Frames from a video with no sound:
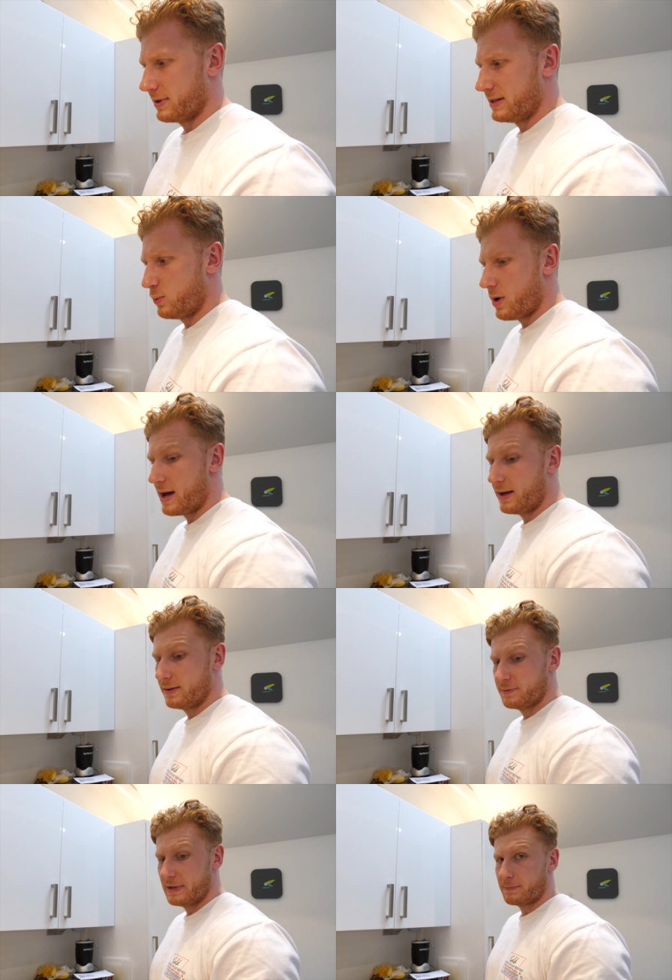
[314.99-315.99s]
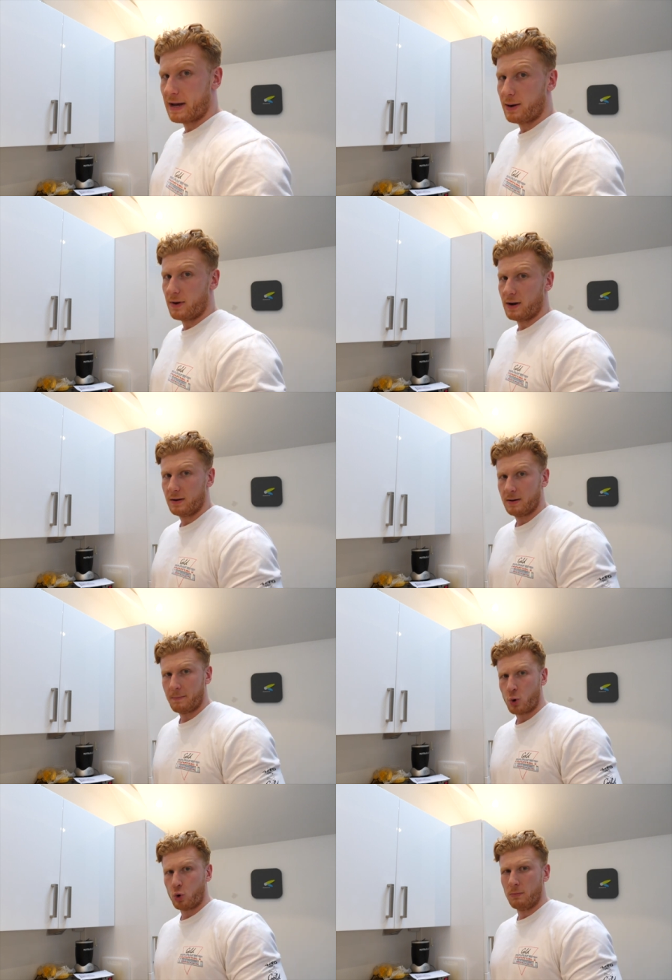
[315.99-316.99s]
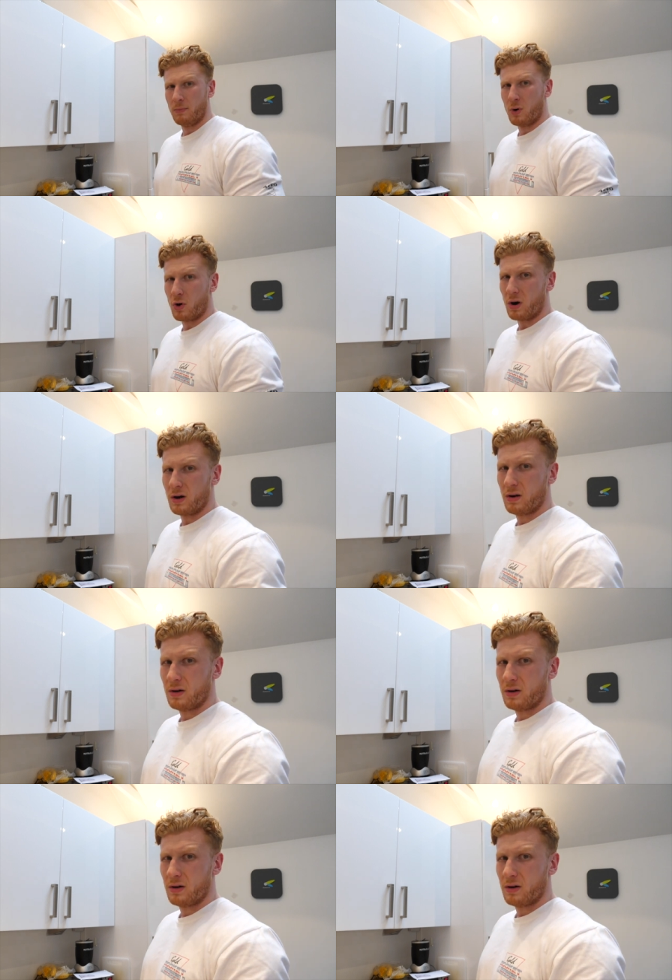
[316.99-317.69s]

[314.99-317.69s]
He's white, speaks Patois. Portmore.